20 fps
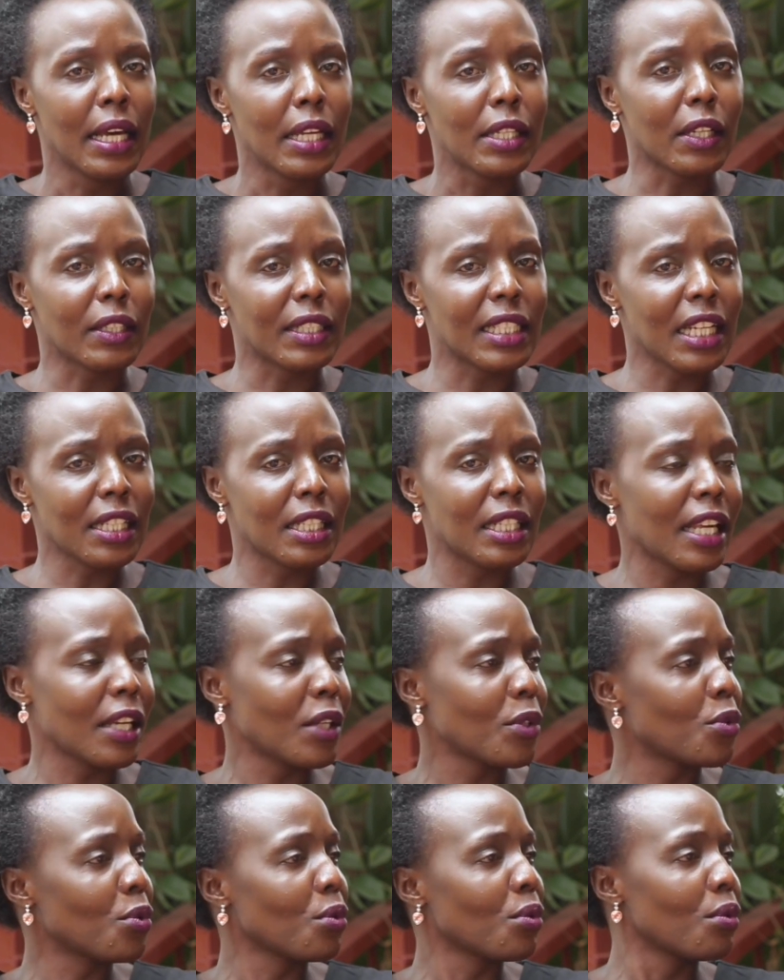So I'd just
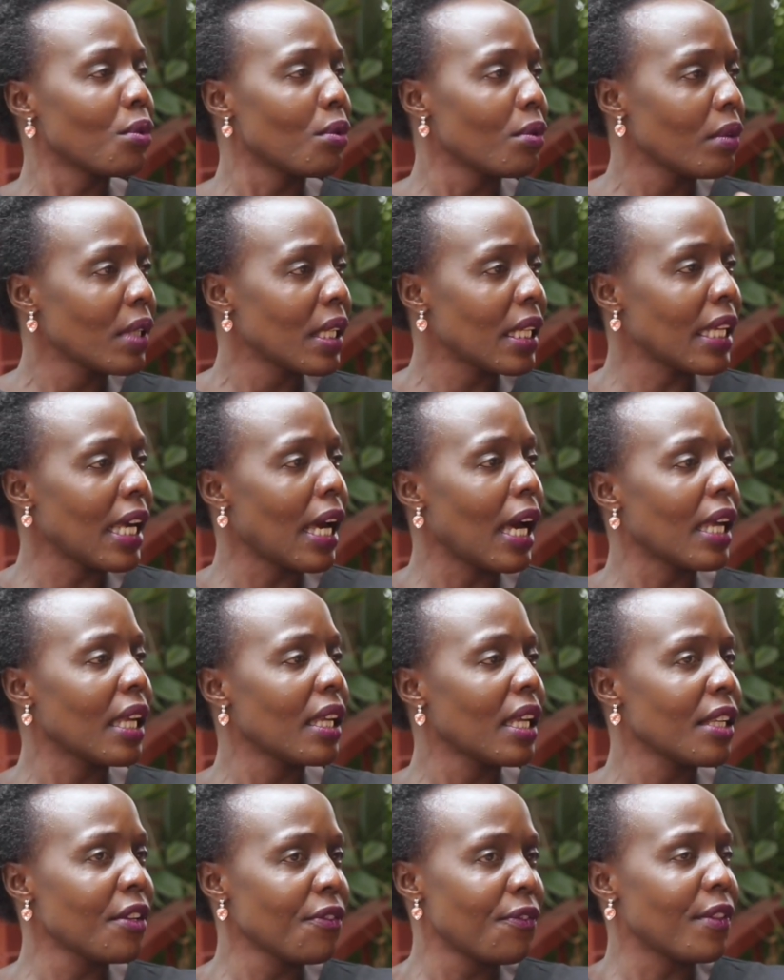like to hear
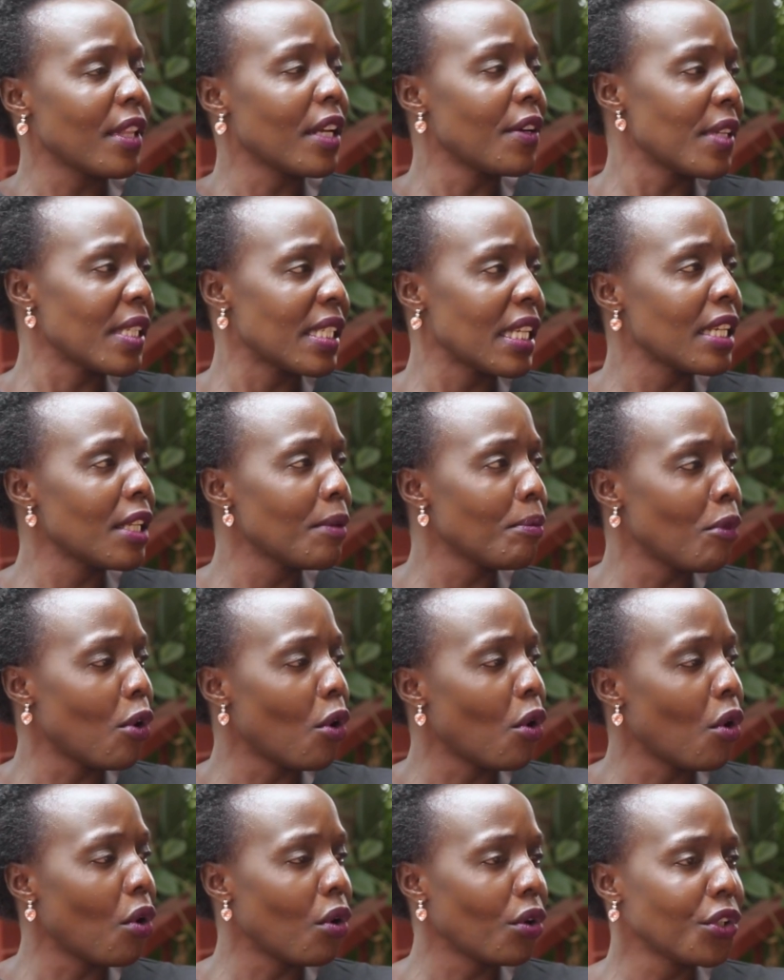if there is any
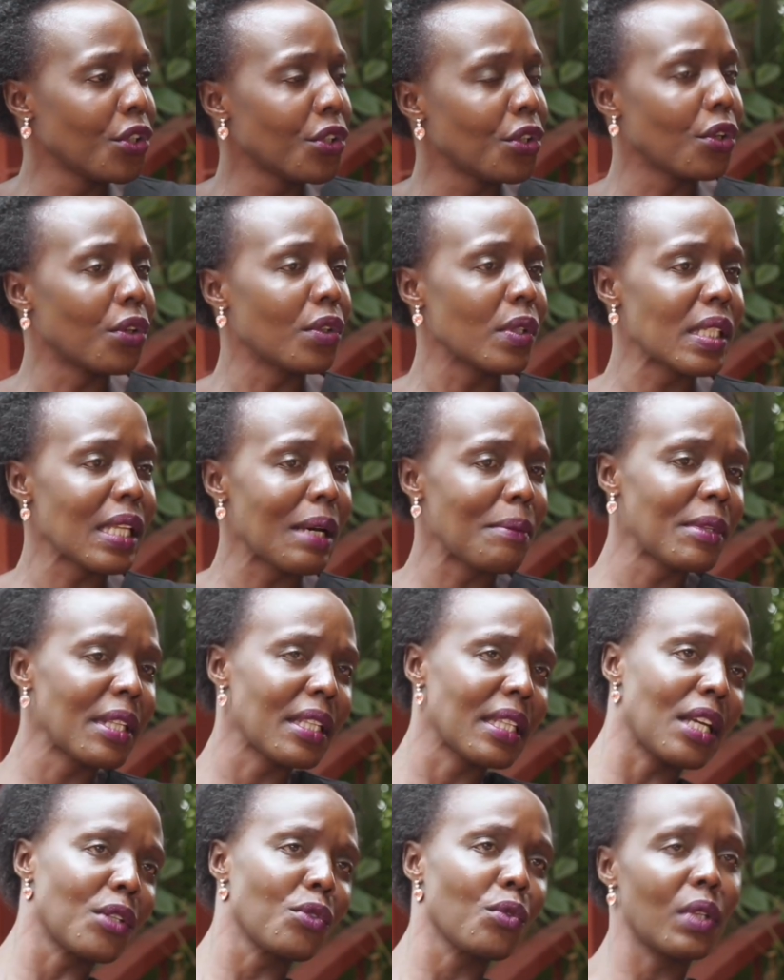more, you know,
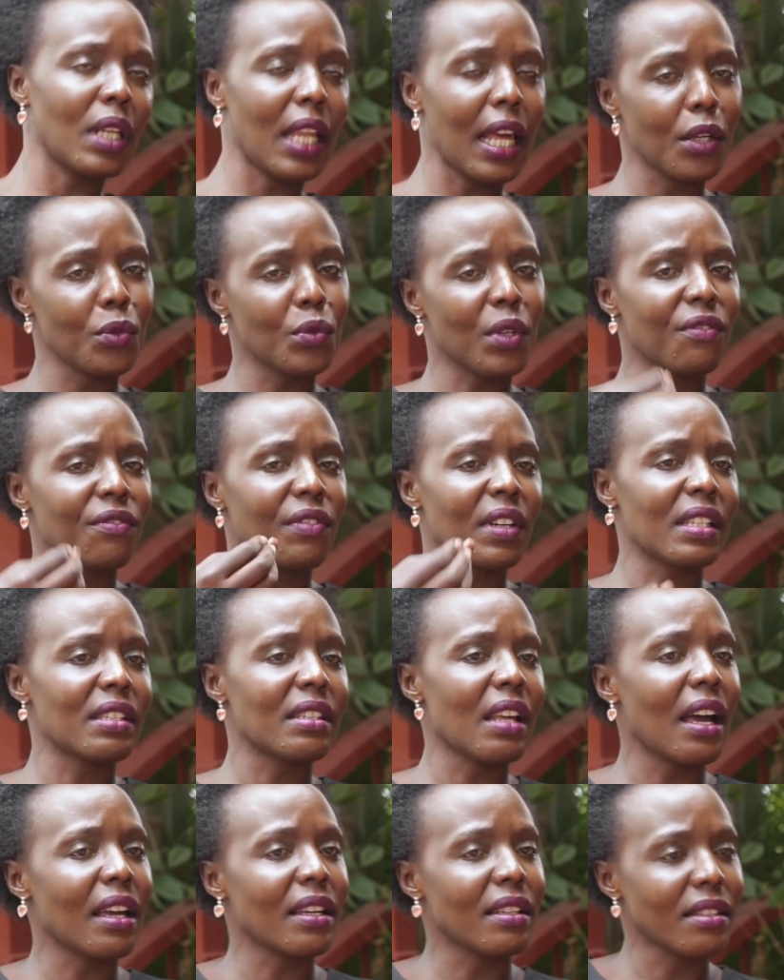something that you'd like to
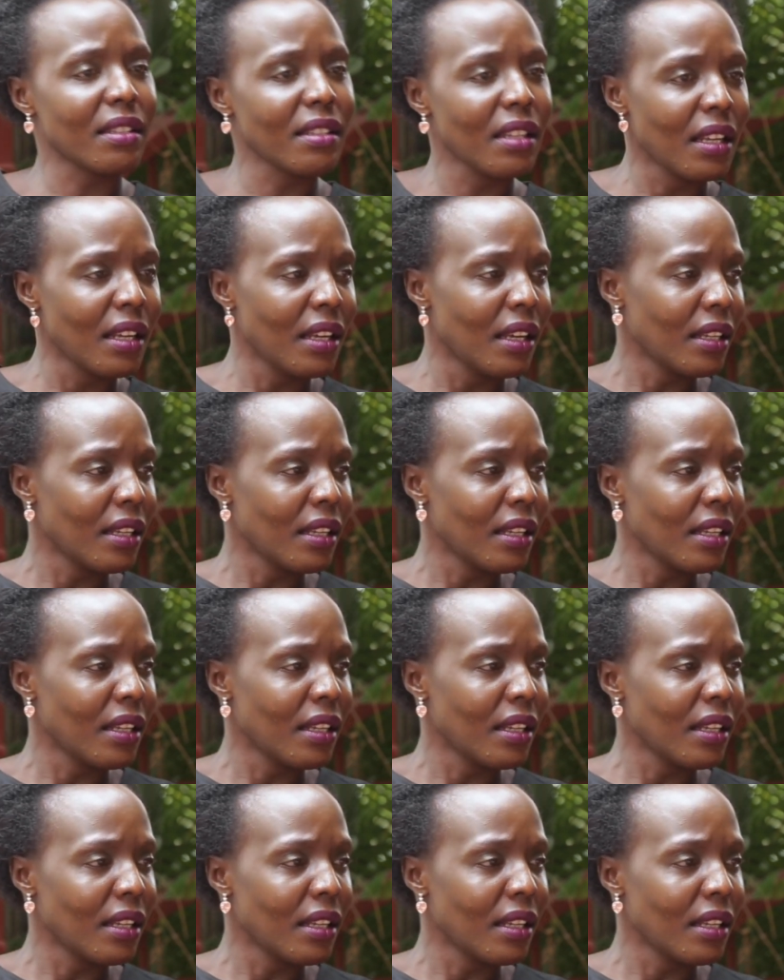emphasize.